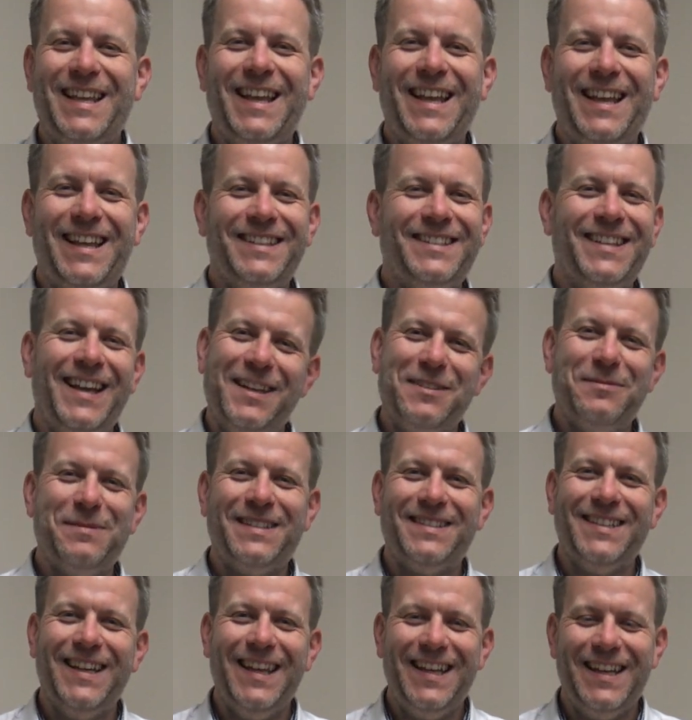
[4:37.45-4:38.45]
It sounds a bit
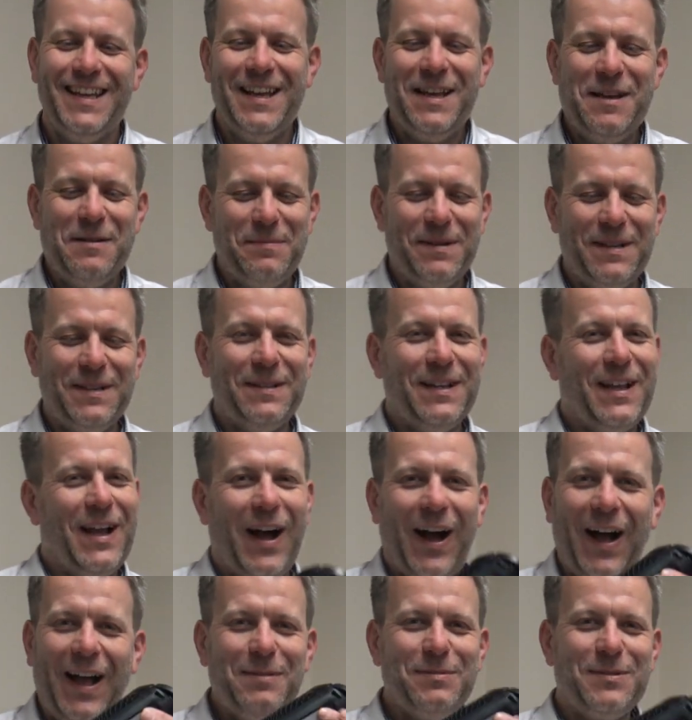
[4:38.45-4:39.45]
silly, but
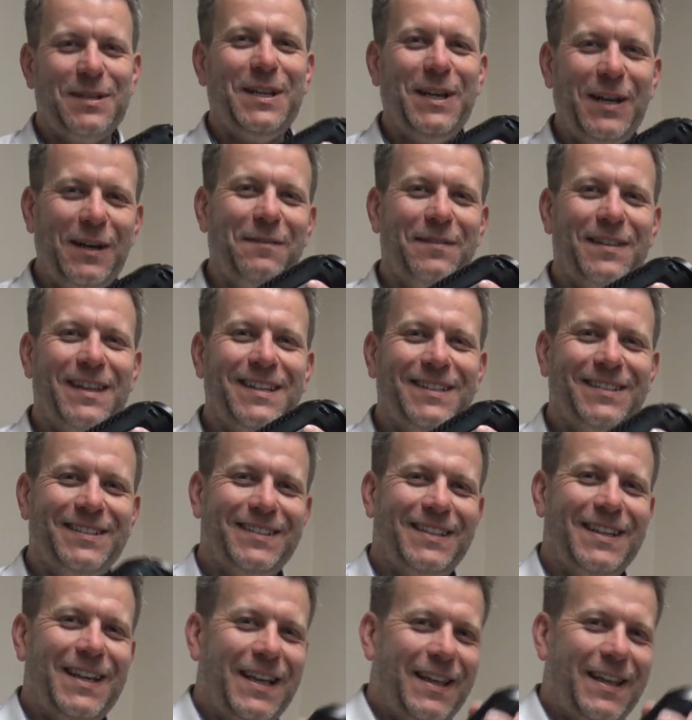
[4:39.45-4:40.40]
I absolutely love this.